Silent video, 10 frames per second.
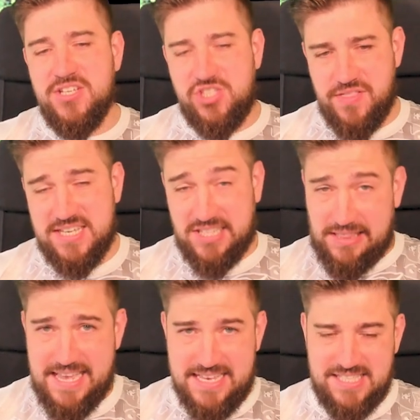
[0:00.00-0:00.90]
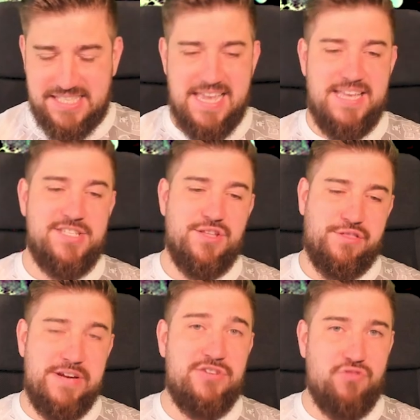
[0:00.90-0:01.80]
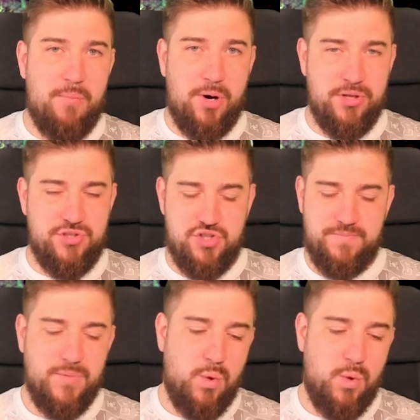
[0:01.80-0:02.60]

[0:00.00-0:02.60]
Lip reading: So this list is 3 drop pods.